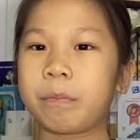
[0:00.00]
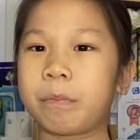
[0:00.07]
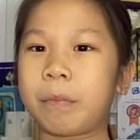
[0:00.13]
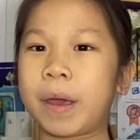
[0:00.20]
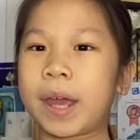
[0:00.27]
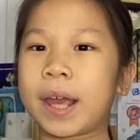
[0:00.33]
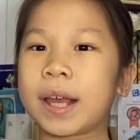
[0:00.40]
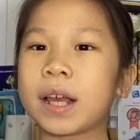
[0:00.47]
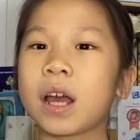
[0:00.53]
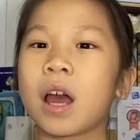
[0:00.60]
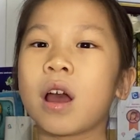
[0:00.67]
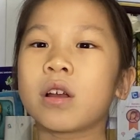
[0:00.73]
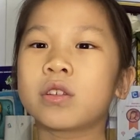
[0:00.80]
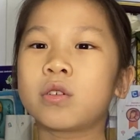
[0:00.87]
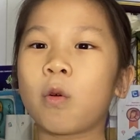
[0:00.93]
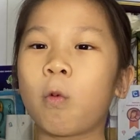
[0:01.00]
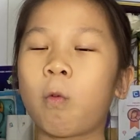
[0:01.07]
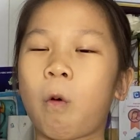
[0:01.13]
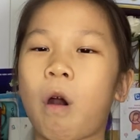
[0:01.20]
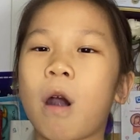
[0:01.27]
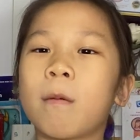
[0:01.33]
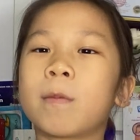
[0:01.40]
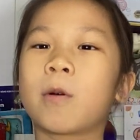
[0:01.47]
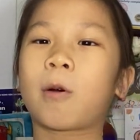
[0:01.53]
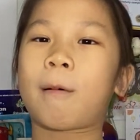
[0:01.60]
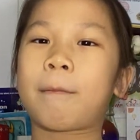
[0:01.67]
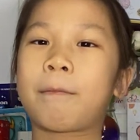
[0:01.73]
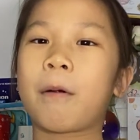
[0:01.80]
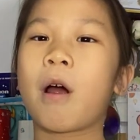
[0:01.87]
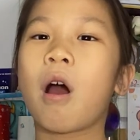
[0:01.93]
being to warm
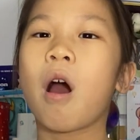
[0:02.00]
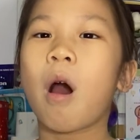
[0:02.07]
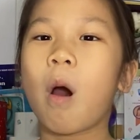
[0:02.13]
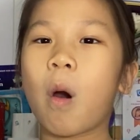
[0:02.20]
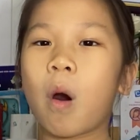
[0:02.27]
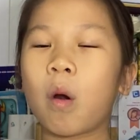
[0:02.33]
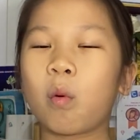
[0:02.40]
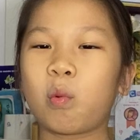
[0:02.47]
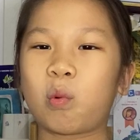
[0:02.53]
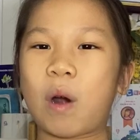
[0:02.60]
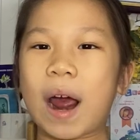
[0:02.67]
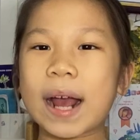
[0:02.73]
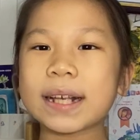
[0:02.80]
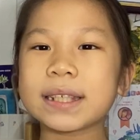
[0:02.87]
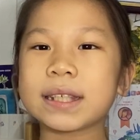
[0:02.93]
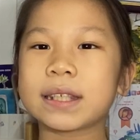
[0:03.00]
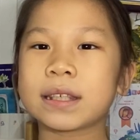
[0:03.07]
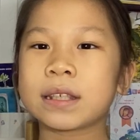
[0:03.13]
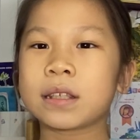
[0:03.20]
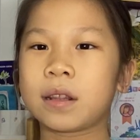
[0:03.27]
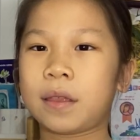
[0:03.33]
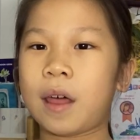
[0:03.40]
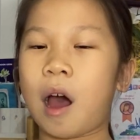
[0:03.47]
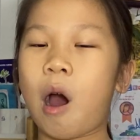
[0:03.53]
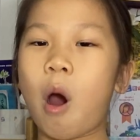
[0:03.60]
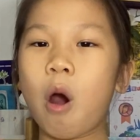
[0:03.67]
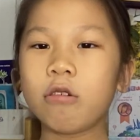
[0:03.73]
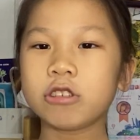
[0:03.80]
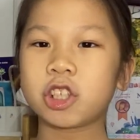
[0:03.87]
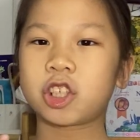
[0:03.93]
up or rise the
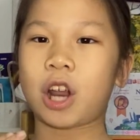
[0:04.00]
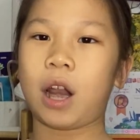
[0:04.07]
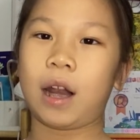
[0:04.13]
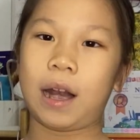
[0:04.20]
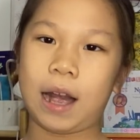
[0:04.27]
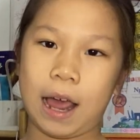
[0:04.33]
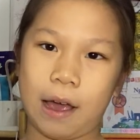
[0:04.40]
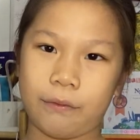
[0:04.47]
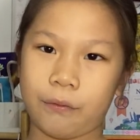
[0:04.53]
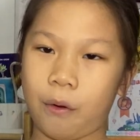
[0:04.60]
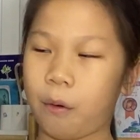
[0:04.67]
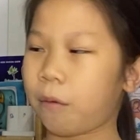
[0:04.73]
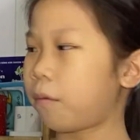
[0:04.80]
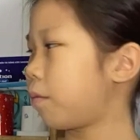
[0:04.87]
ocean level.